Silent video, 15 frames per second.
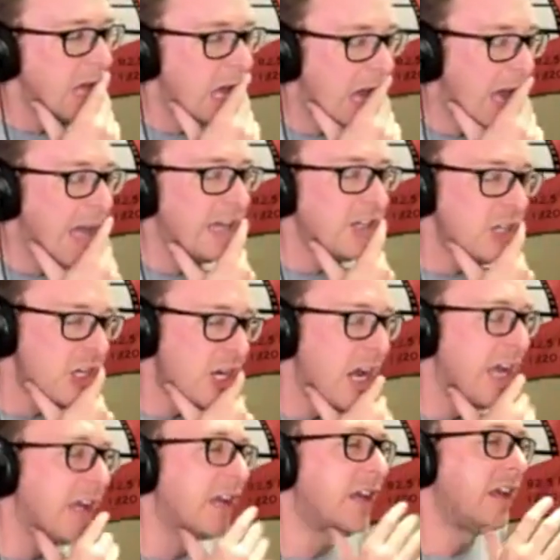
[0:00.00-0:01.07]
I
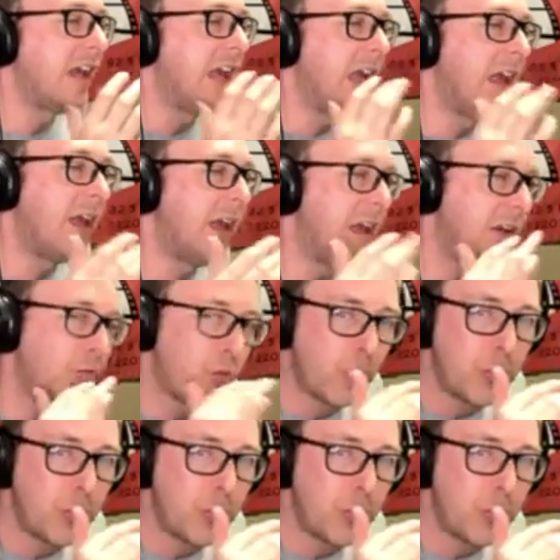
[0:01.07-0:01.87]
check and